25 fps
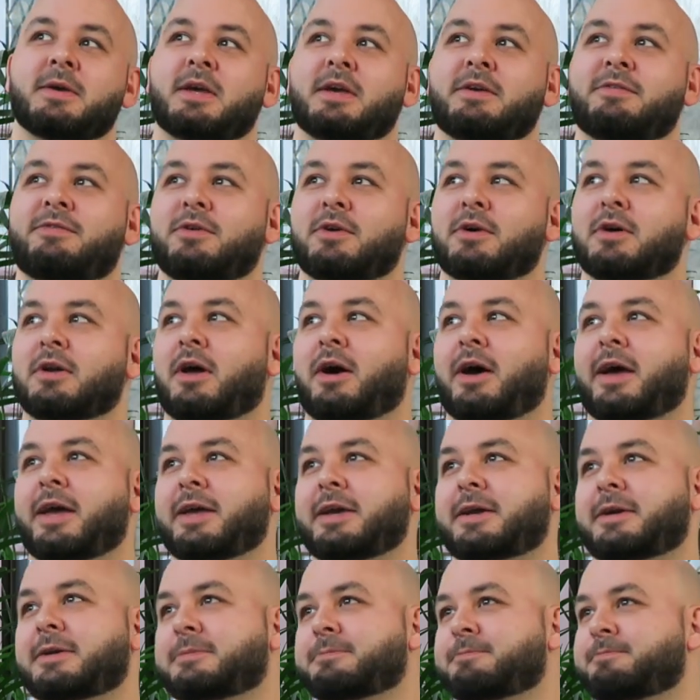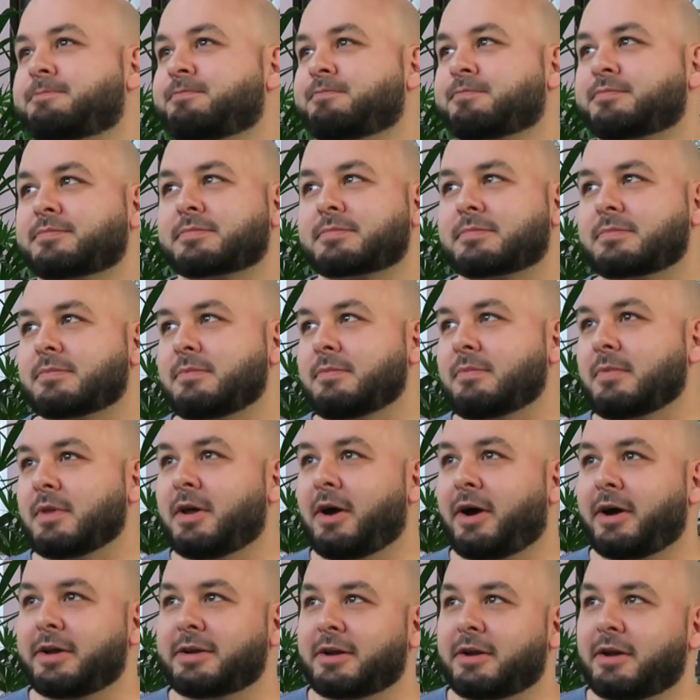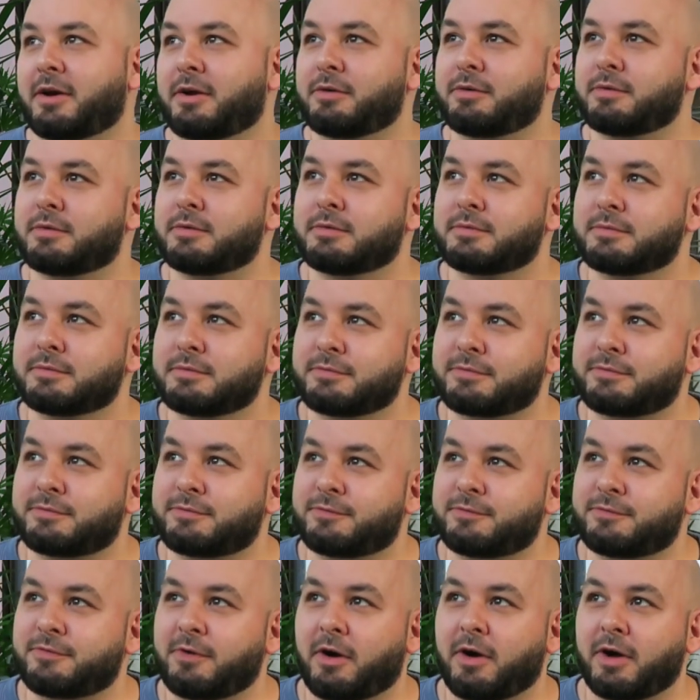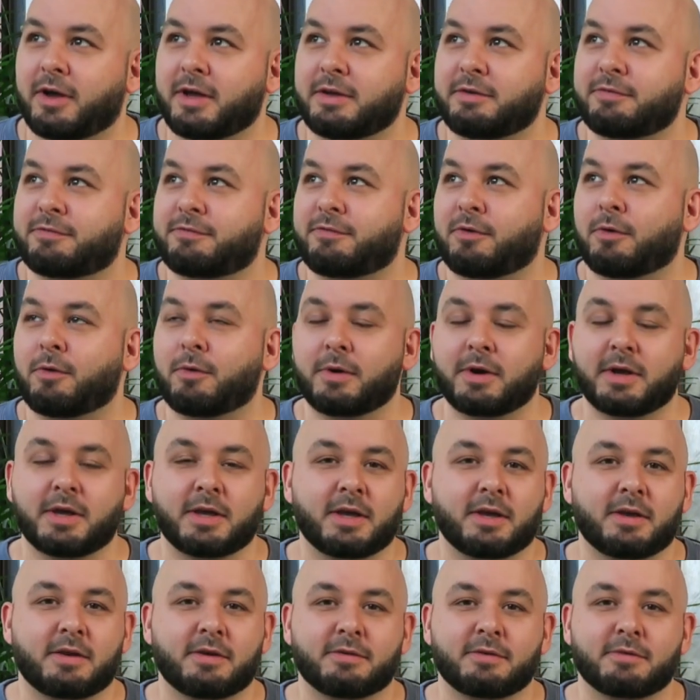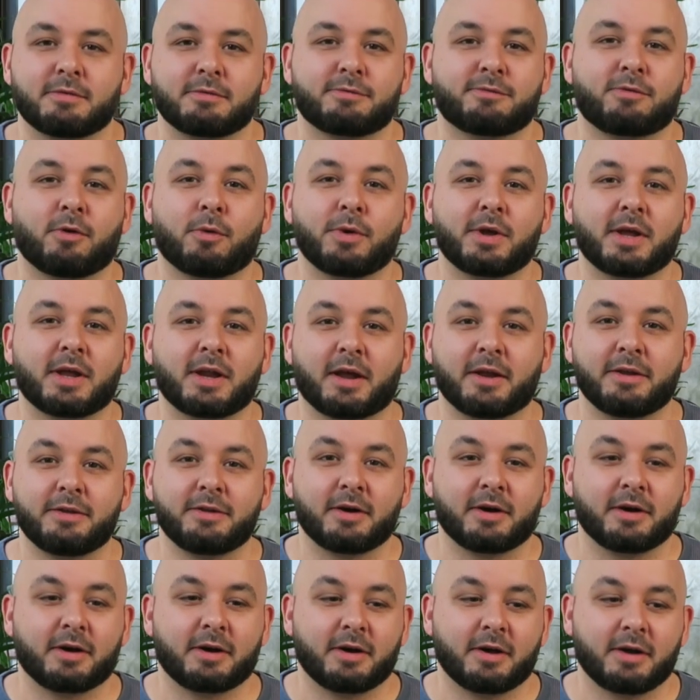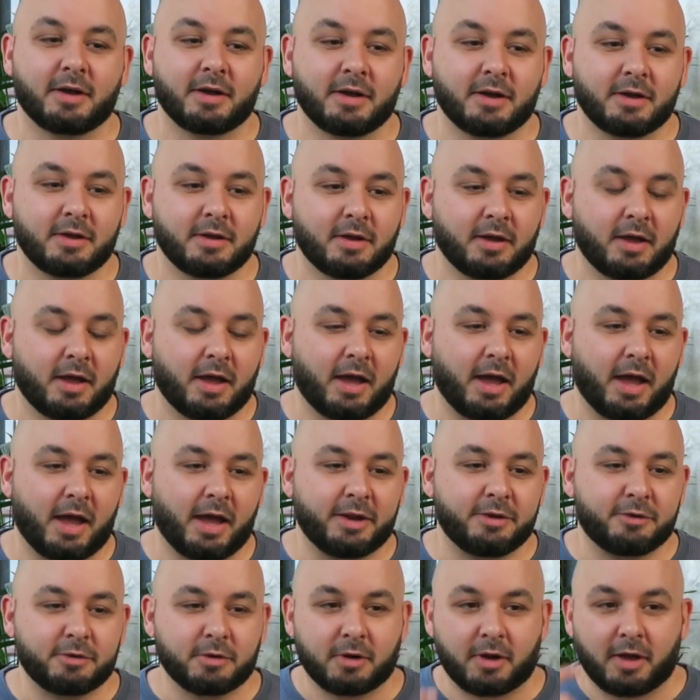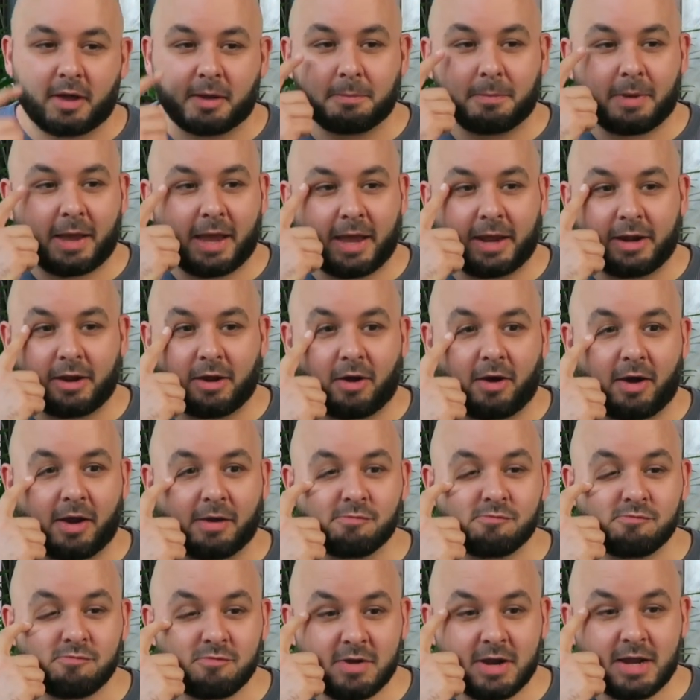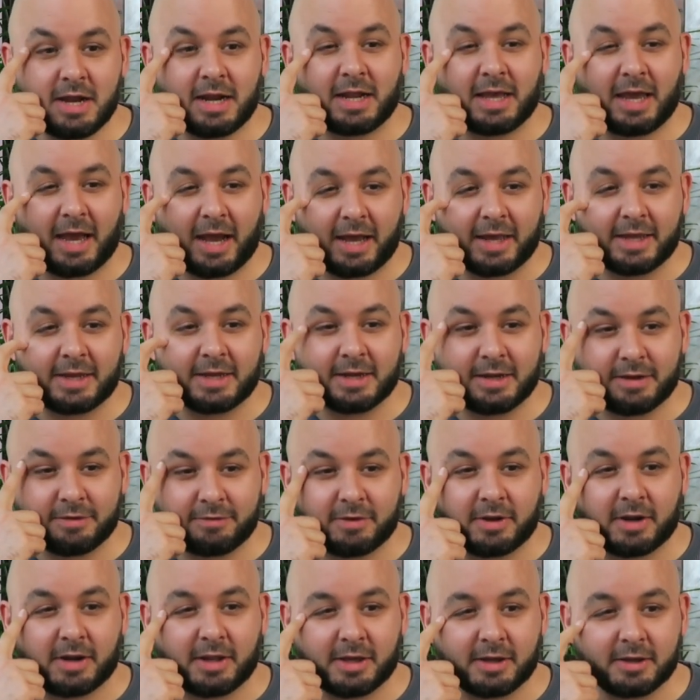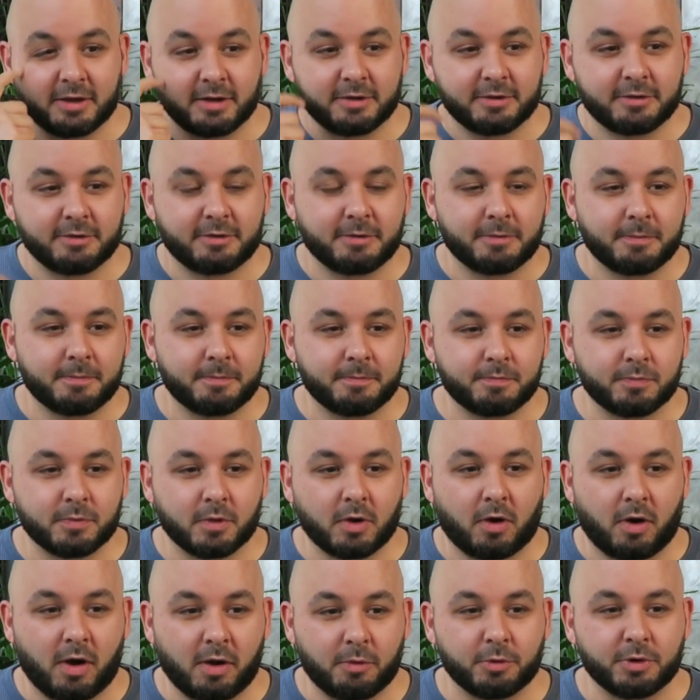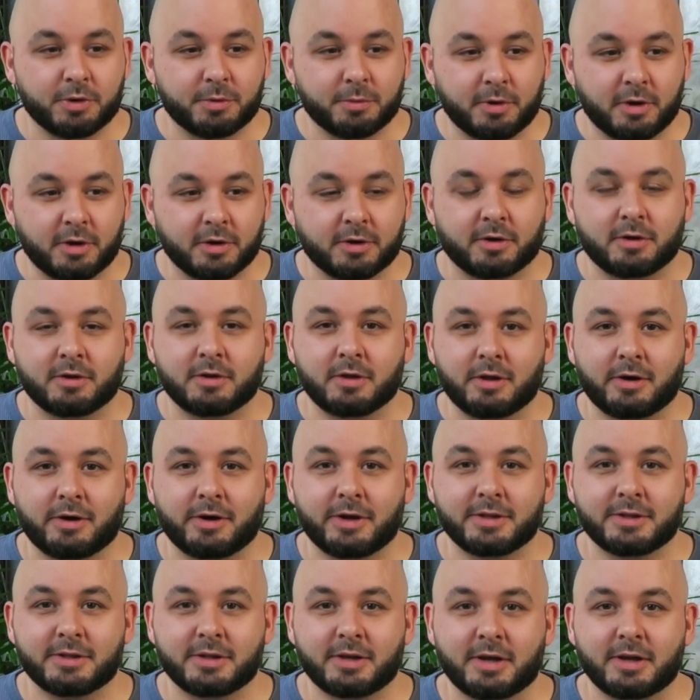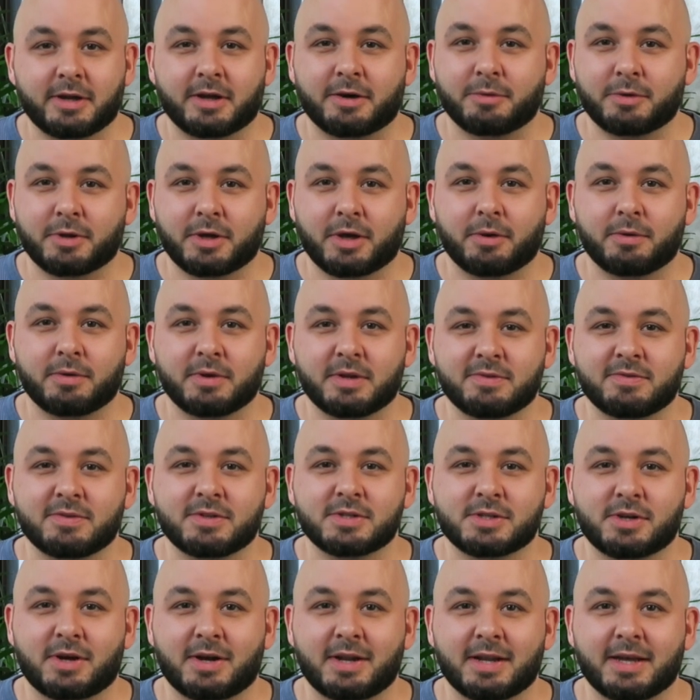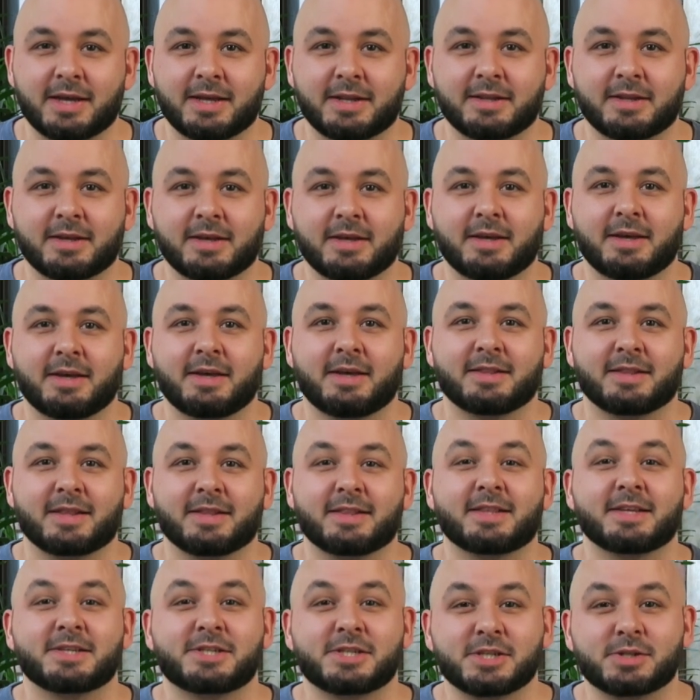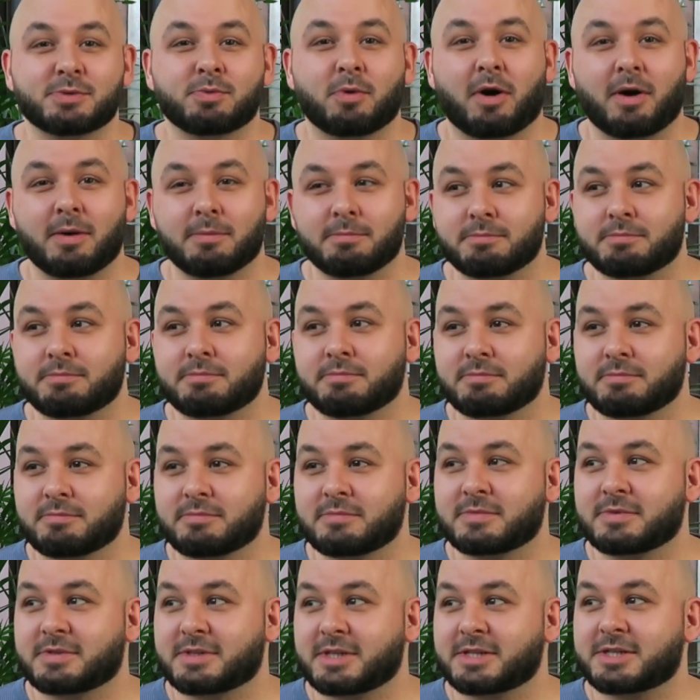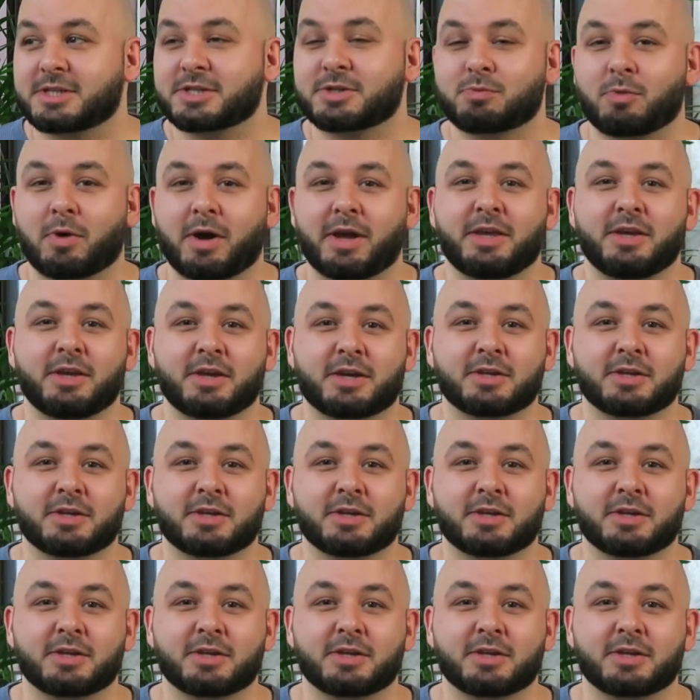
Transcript: if you're like, I don't know, 30, 40 and under, and you're like, man, I really hate living in England. I want to work online and I want to go and live in Thailand. Then this is what I'm, this is where